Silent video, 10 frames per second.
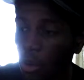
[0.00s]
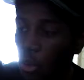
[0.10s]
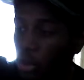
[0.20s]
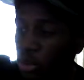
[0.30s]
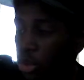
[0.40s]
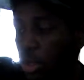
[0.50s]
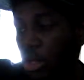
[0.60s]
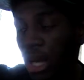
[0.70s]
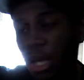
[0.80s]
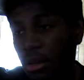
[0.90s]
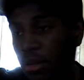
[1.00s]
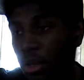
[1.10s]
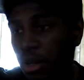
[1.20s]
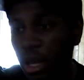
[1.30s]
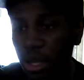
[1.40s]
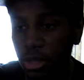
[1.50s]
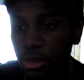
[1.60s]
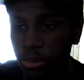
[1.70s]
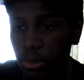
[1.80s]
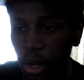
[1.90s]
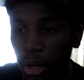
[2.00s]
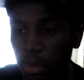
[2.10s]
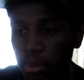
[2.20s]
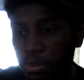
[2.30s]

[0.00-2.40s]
or you could look at it in, I